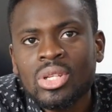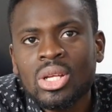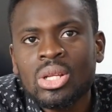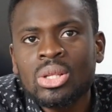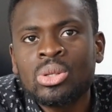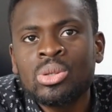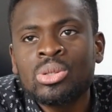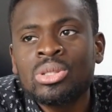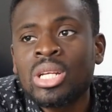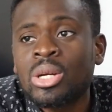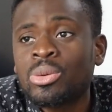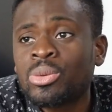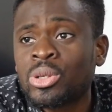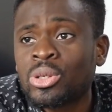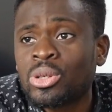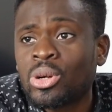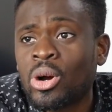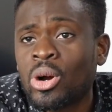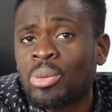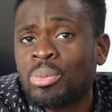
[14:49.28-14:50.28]
those
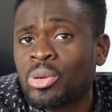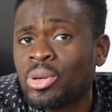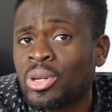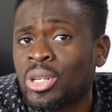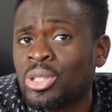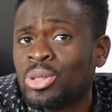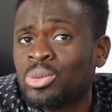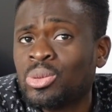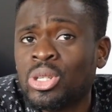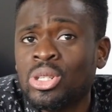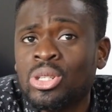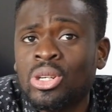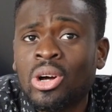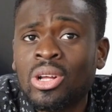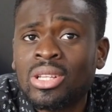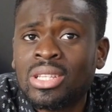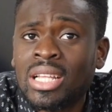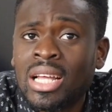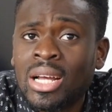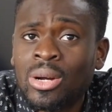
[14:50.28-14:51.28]
network operators were
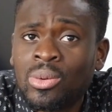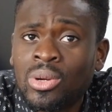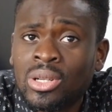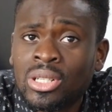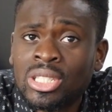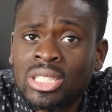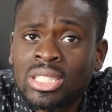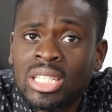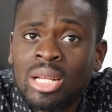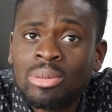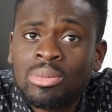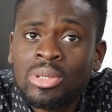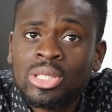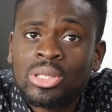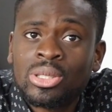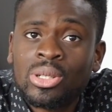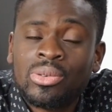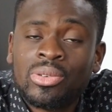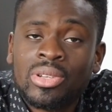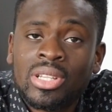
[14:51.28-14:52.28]
not that well
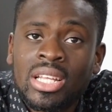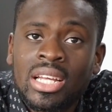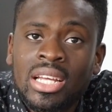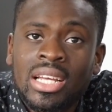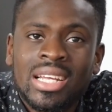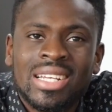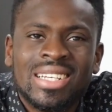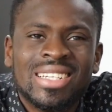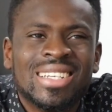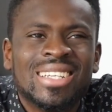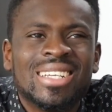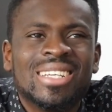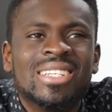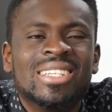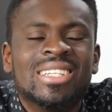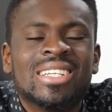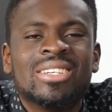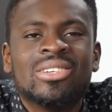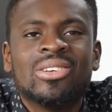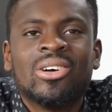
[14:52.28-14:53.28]
established over there, and they
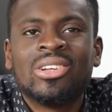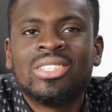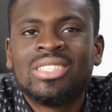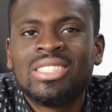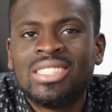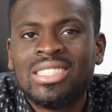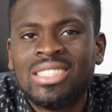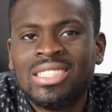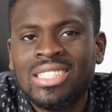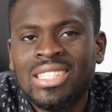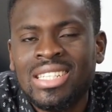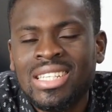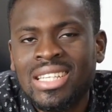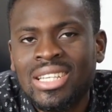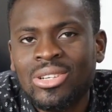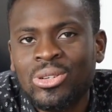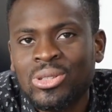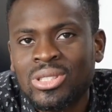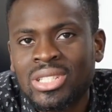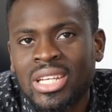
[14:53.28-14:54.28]
did not see
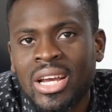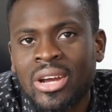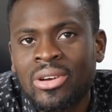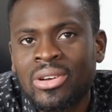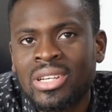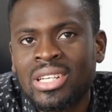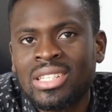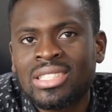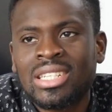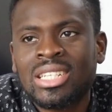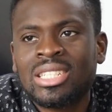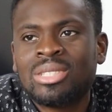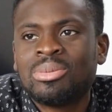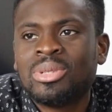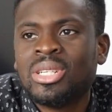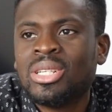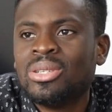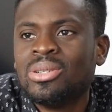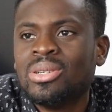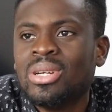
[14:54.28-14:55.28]
those areas as
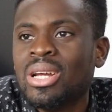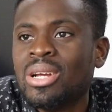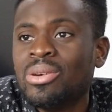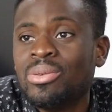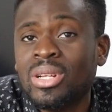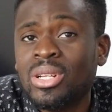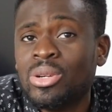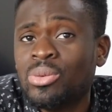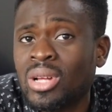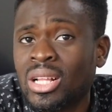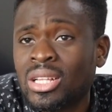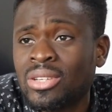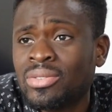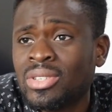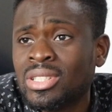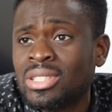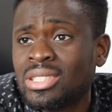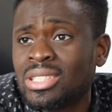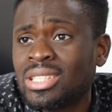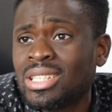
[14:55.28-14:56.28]
being really
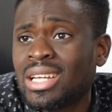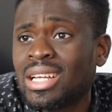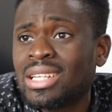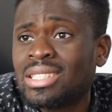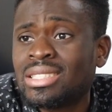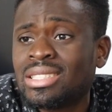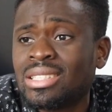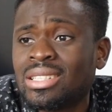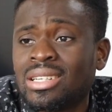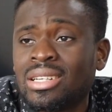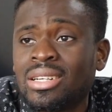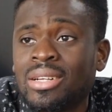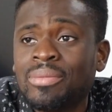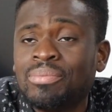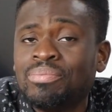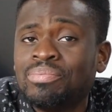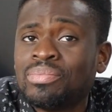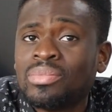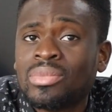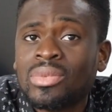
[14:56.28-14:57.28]
relevant, seeing as
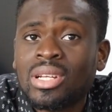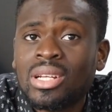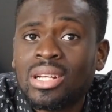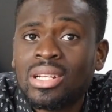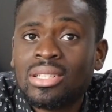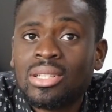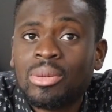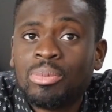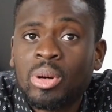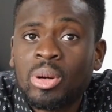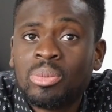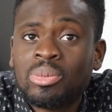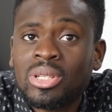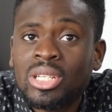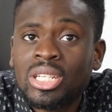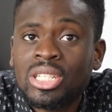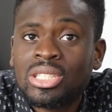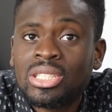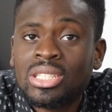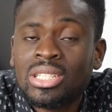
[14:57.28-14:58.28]
the
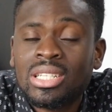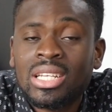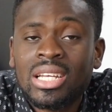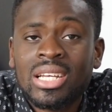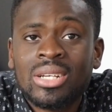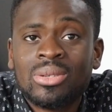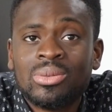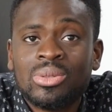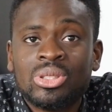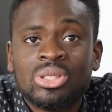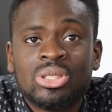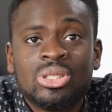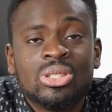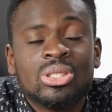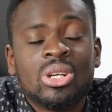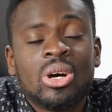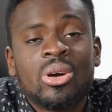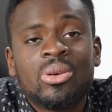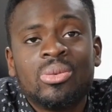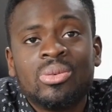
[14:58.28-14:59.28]
population there was
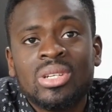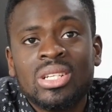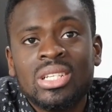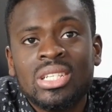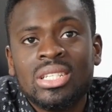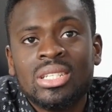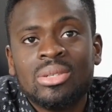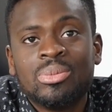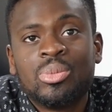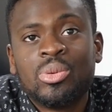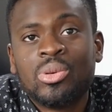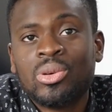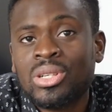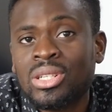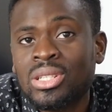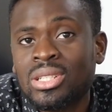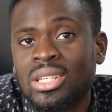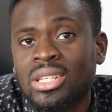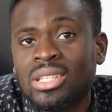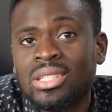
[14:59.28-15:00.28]
not really
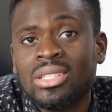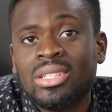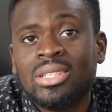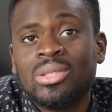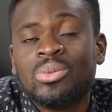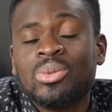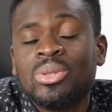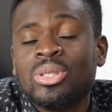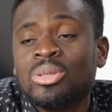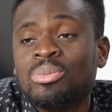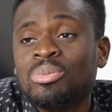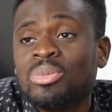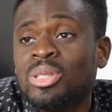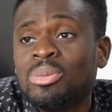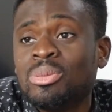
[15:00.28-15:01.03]
important and it wouldn't be